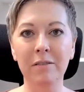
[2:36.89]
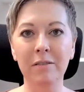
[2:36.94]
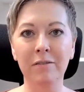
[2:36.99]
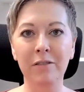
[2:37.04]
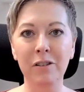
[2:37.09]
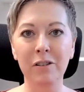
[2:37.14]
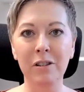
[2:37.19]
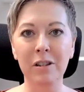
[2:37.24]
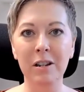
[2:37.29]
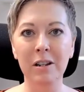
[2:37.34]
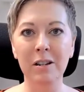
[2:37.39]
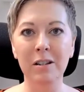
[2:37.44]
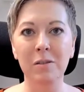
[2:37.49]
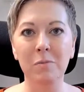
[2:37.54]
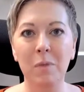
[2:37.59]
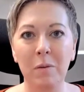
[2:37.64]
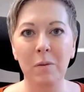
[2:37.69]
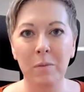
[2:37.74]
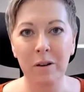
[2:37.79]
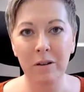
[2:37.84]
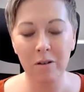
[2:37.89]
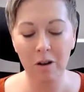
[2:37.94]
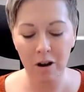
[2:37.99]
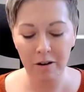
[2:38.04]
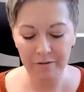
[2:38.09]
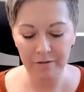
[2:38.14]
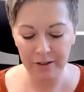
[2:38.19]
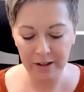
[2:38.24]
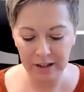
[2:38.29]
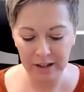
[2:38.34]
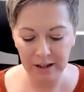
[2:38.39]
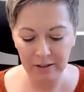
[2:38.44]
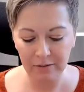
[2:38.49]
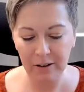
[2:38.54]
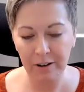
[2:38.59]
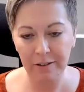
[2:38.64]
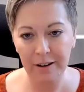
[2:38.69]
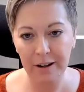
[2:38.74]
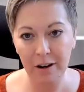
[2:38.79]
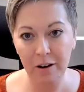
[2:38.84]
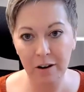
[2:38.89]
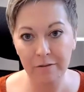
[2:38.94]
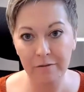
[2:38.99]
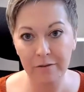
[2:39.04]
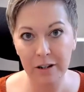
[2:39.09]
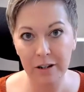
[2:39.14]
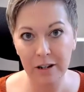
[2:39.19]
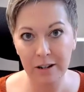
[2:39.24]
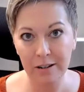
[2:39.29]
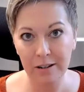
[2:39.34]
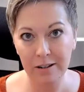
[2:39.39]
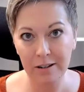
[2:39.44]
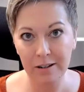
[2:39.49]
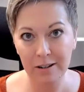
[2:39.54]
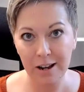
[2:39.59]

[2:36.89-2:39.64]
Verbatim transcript: versus when we're not feeling very confident.